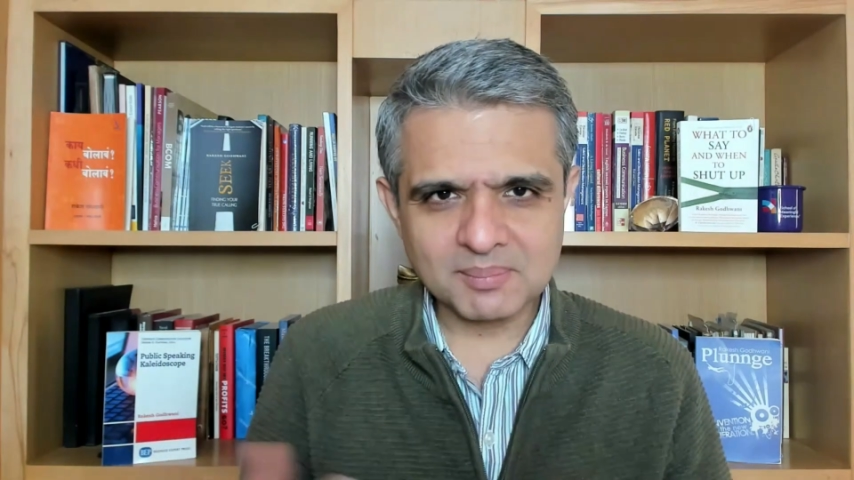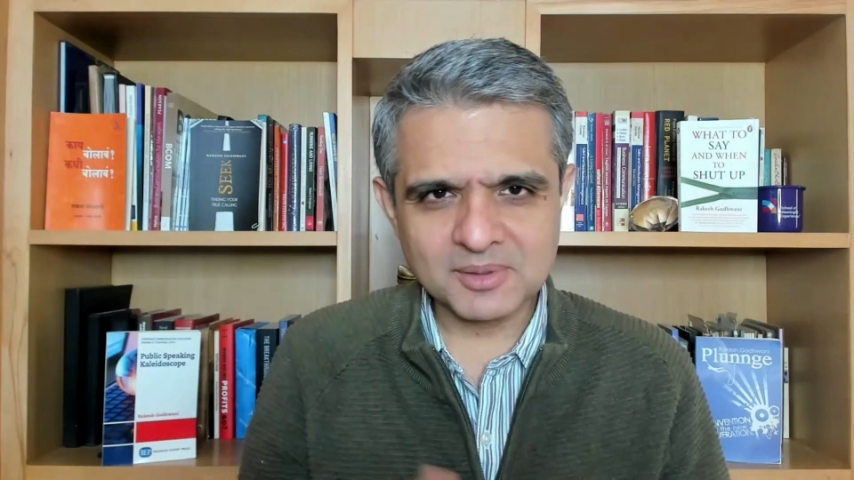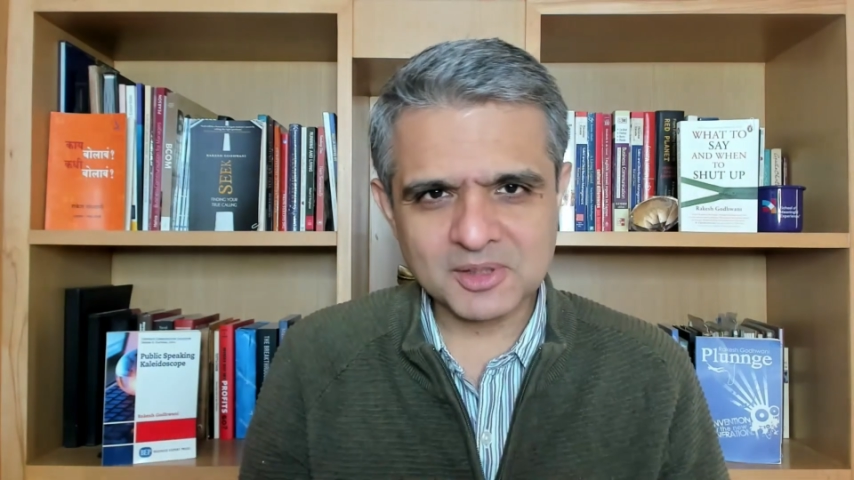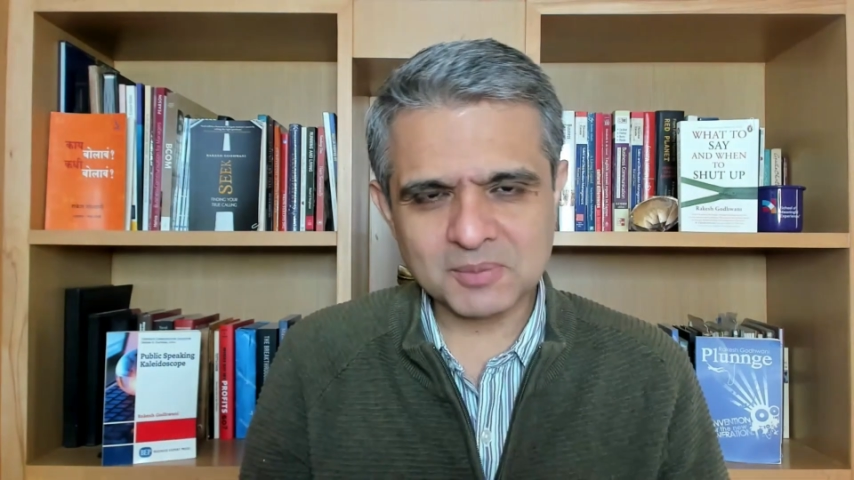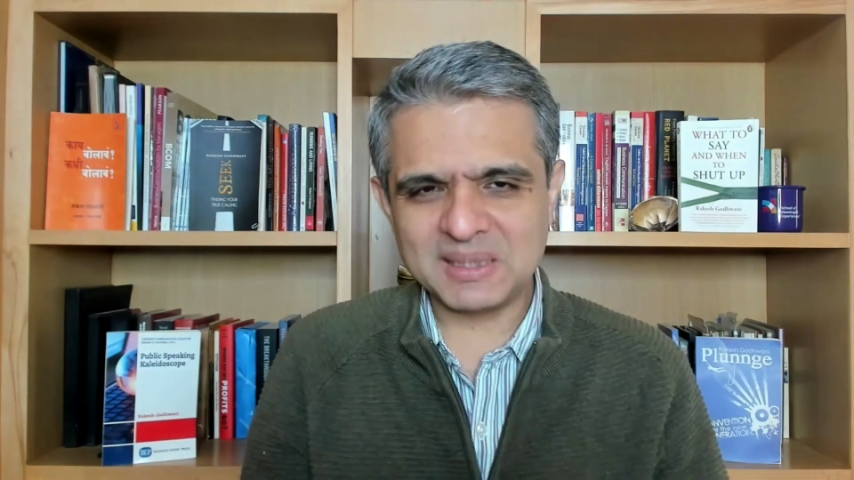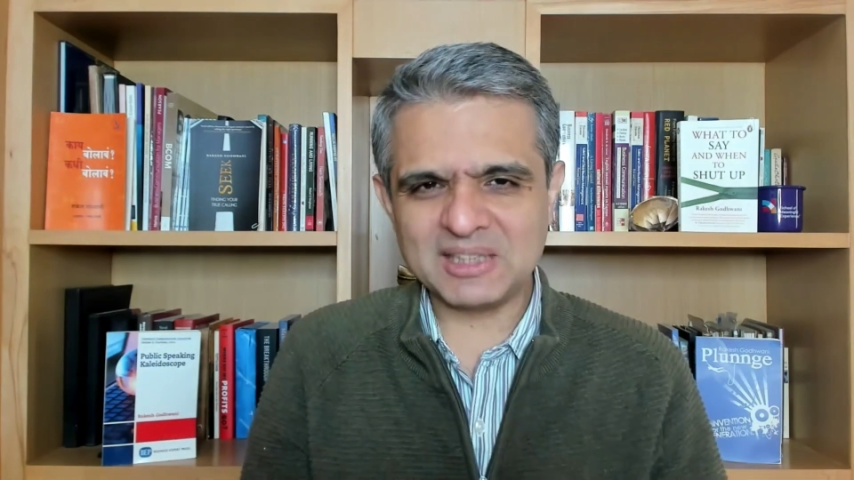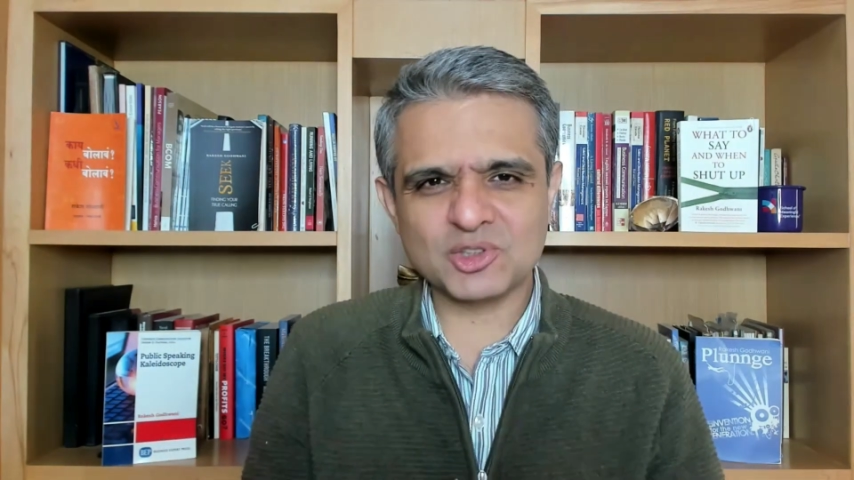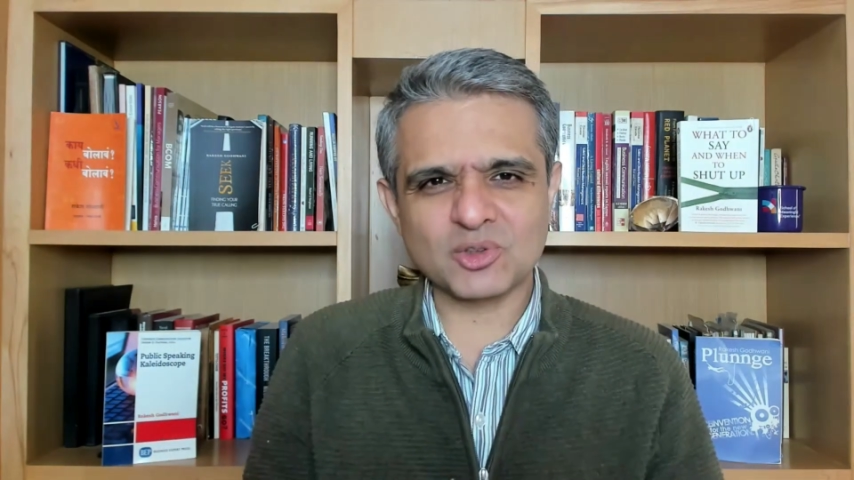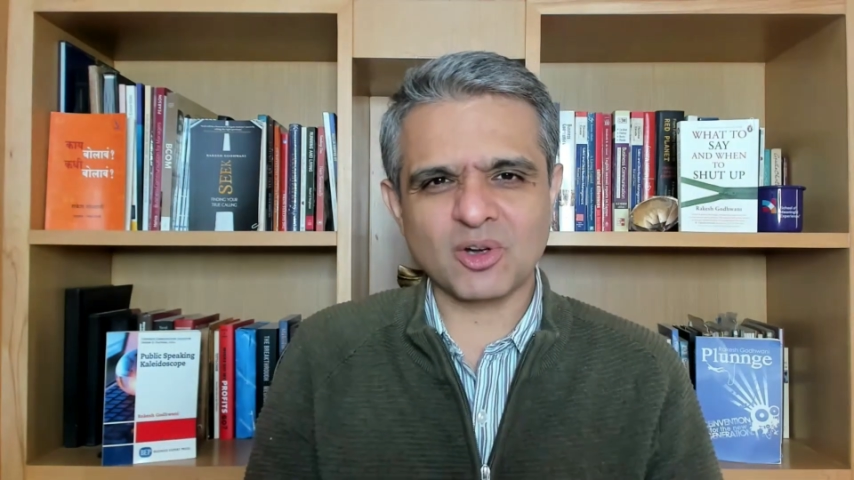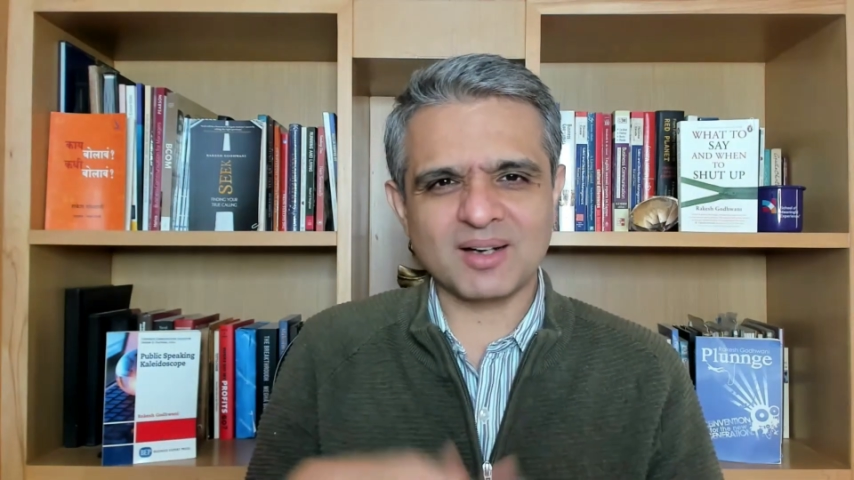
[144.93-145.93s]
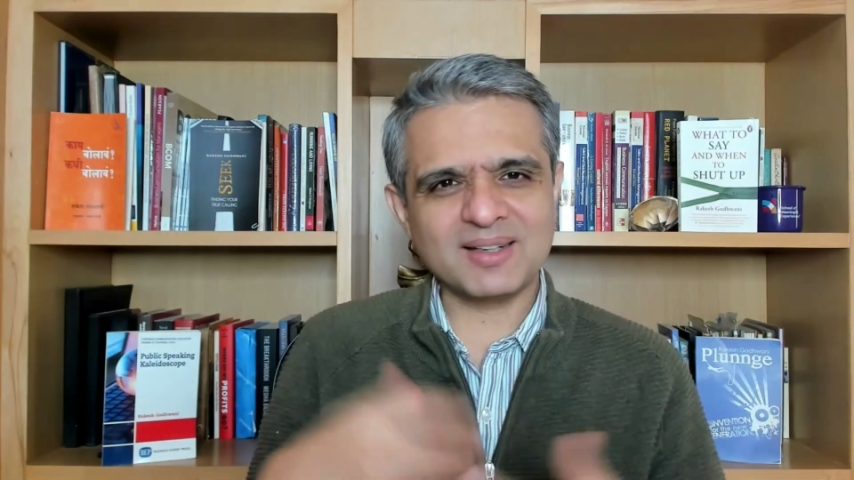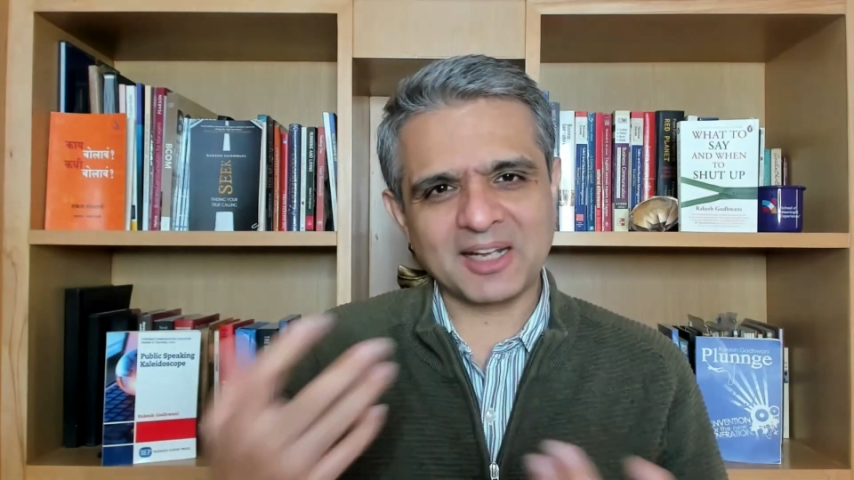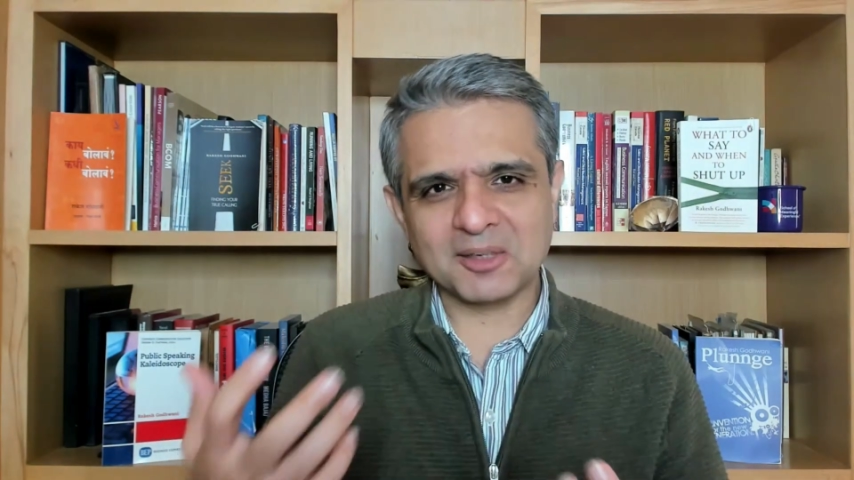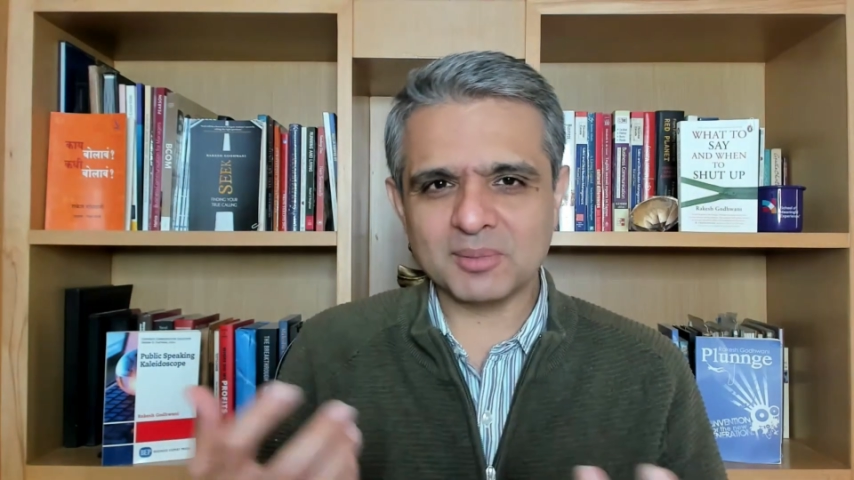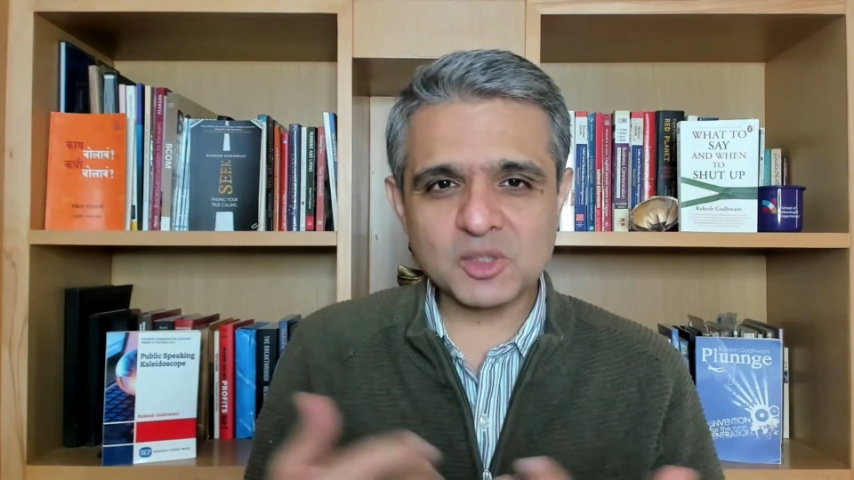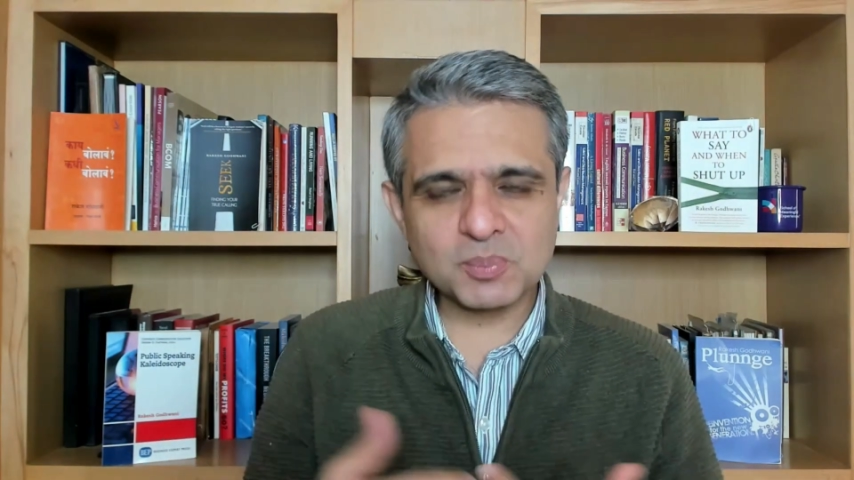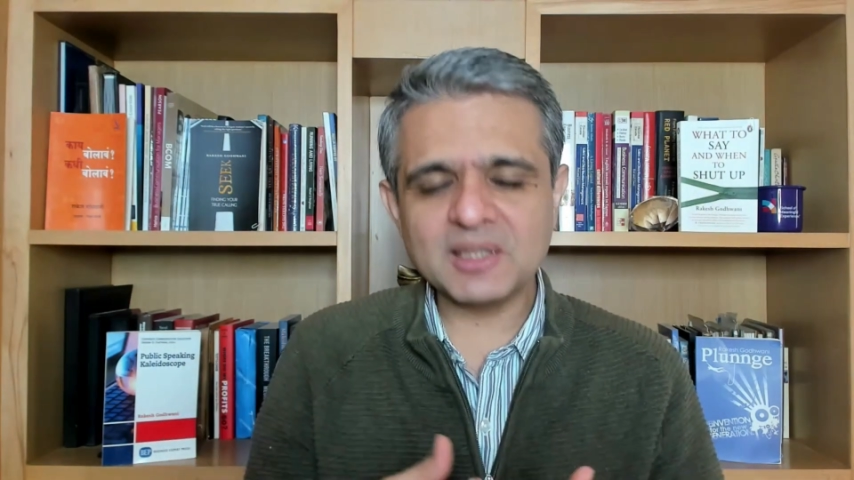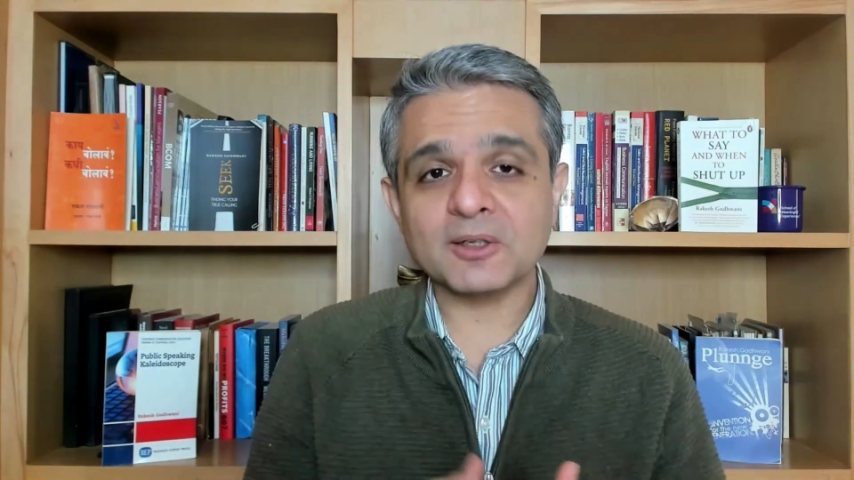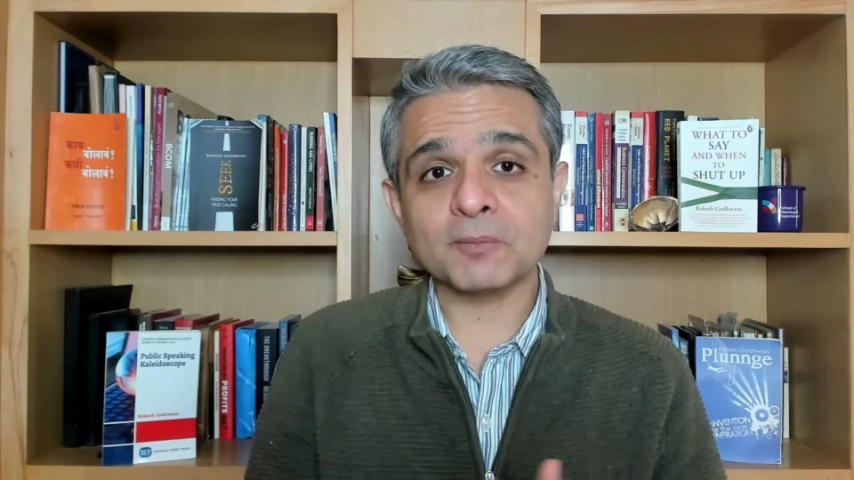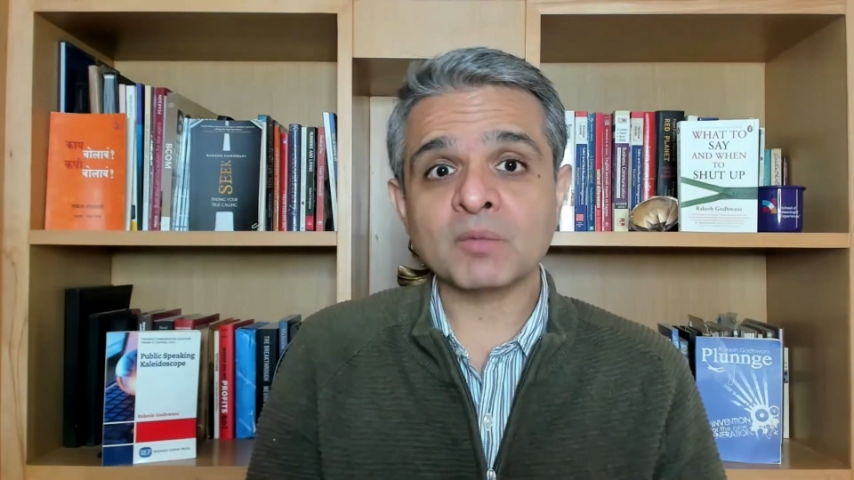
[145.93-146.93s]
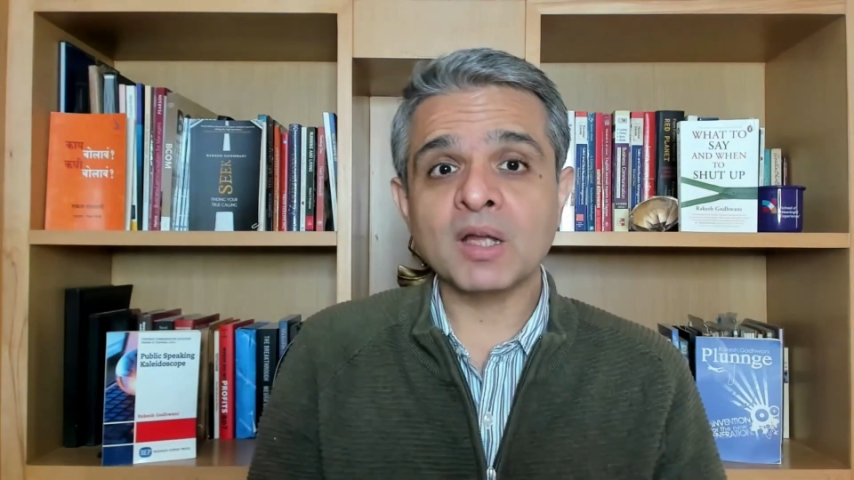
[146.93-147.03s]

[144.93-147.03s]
speech or a terrible speaker.